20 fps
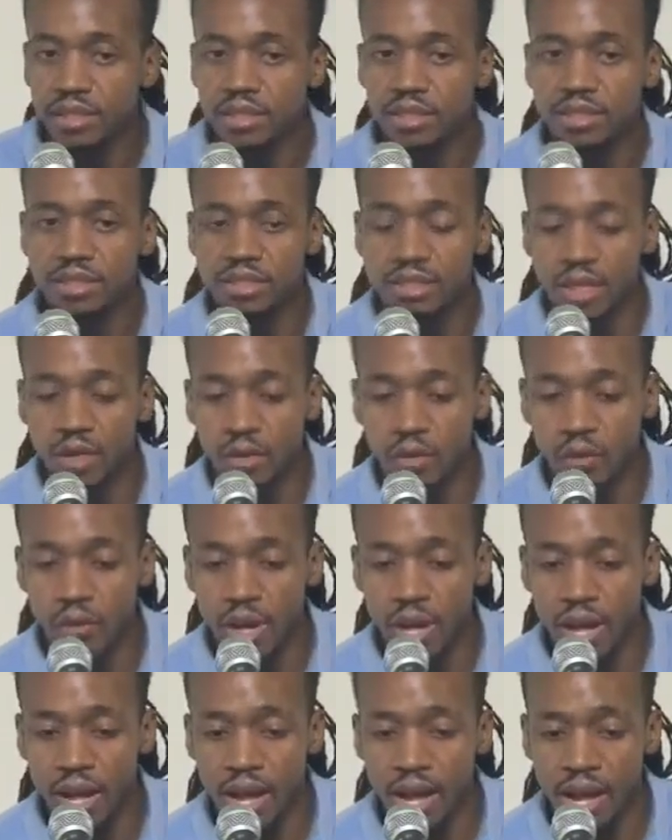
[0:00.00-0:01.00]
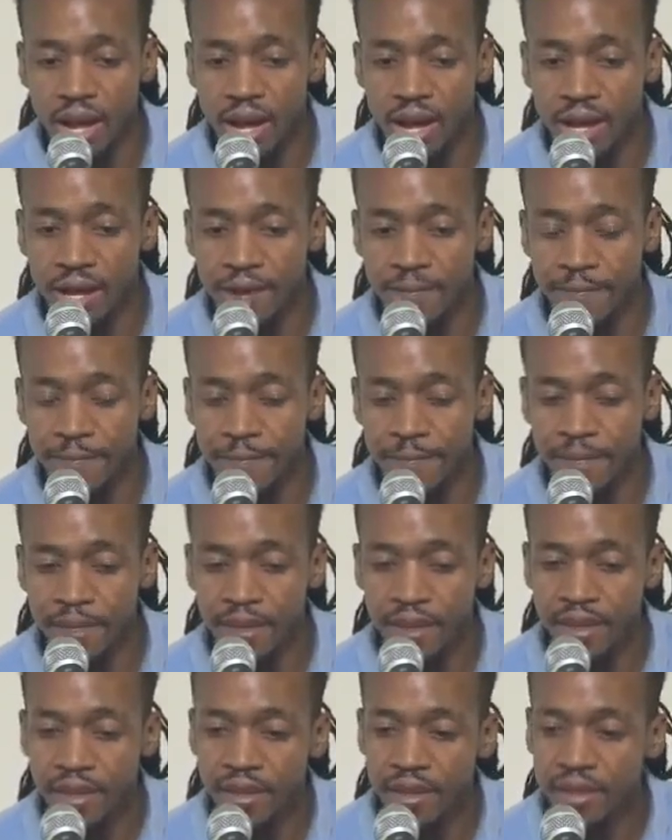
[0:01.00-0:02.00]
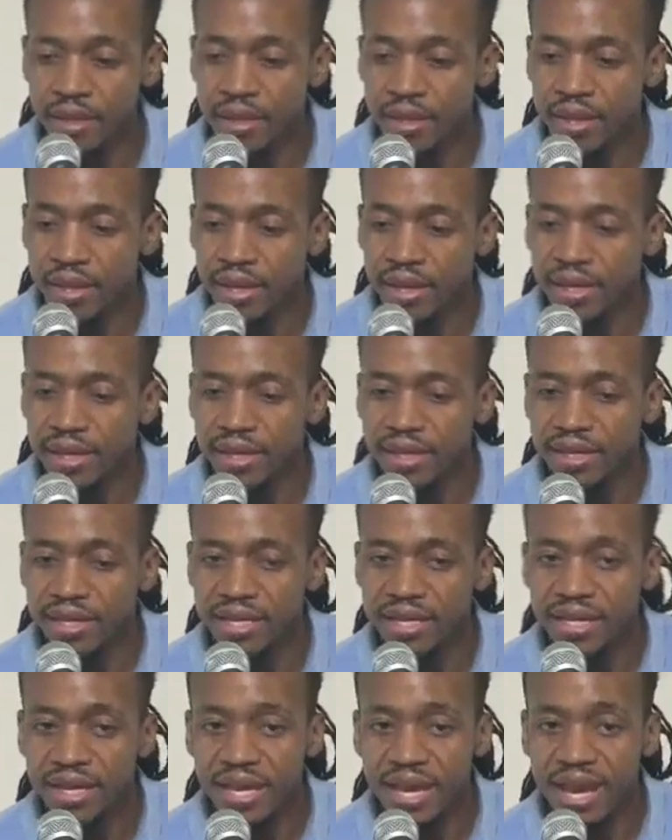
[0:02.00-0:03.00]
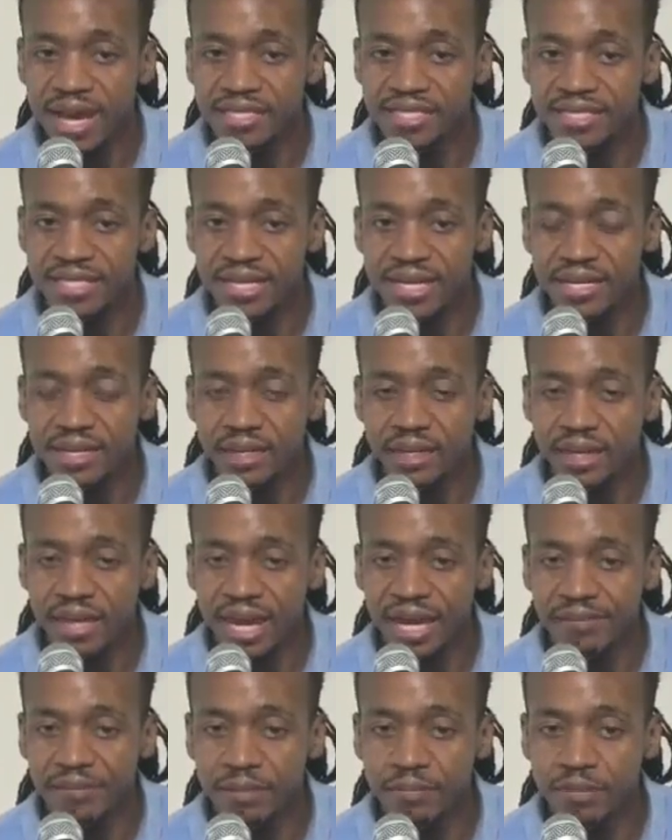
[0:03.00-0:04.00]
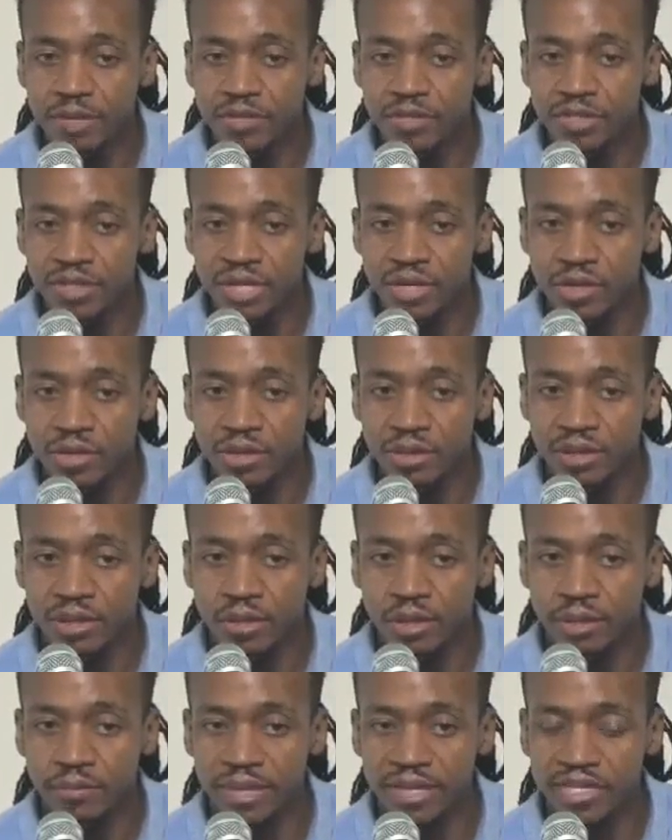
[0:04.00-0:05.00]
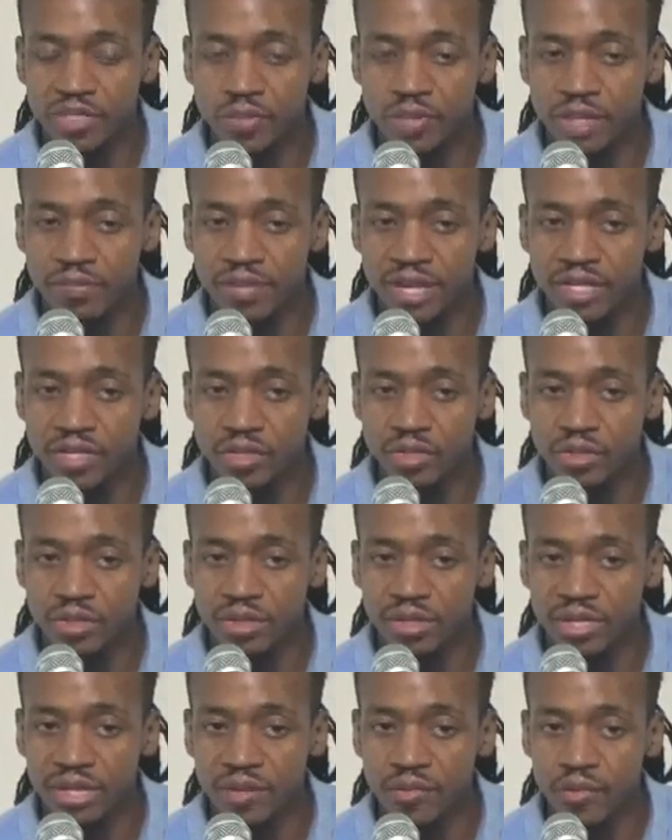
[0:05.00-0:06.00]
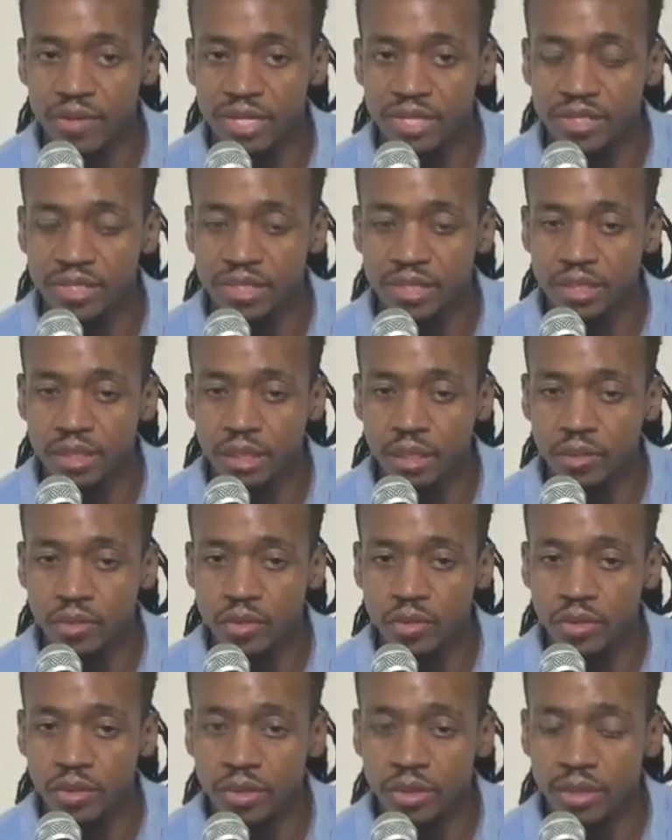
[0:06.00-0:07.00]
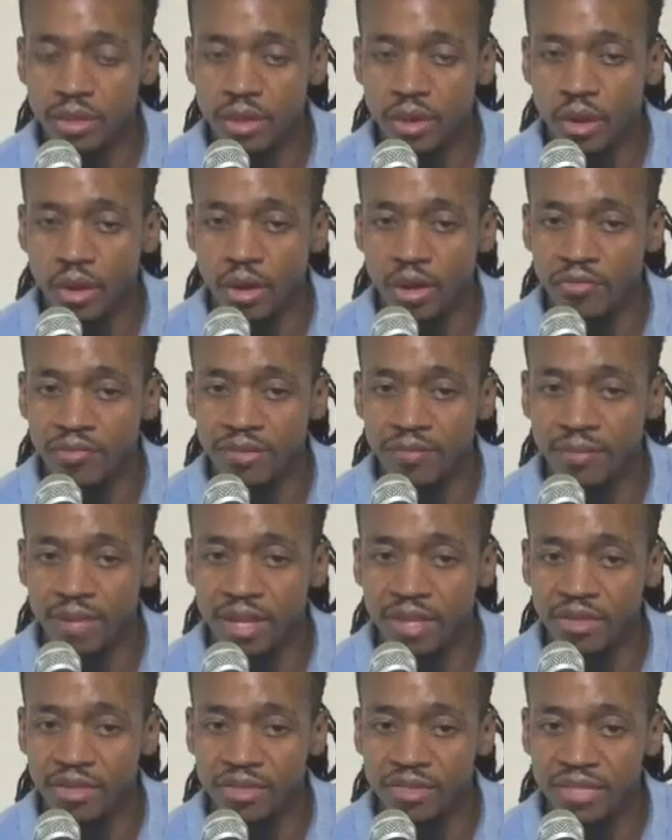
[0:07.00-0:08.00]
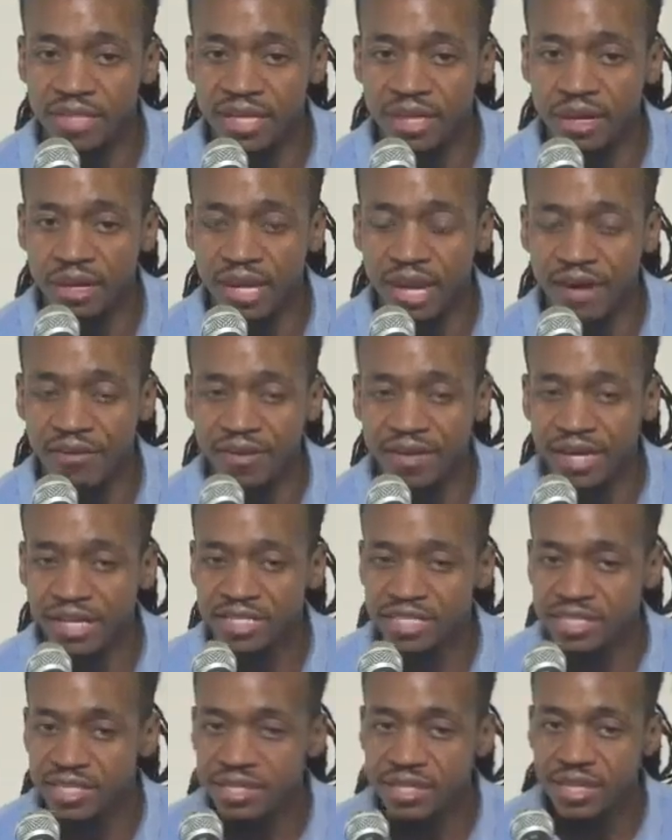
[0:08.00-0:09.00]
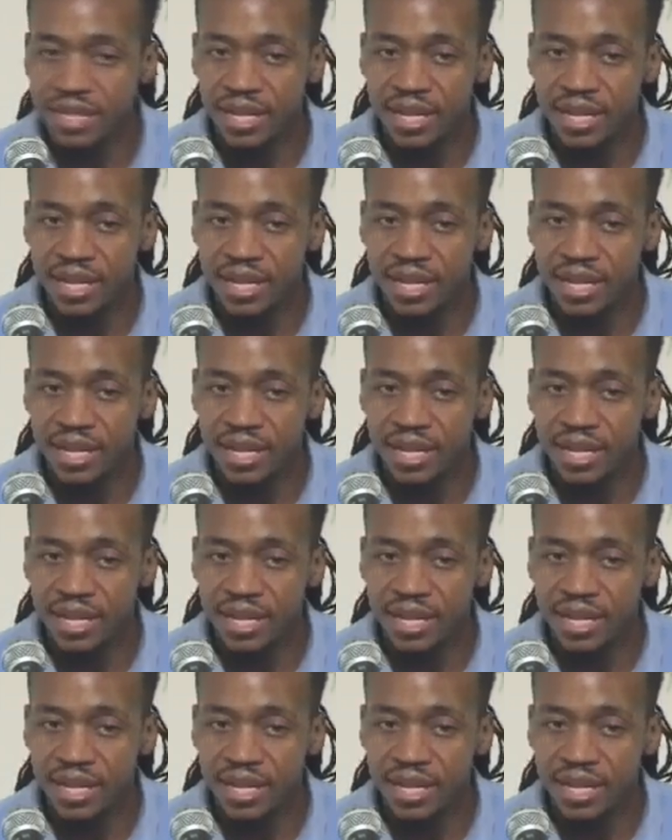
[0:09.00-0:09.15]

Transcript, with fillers: So, um, yeah, I said a lot about Mother's Day early on, but I just want to make sure that we salute all the mothers in our congregation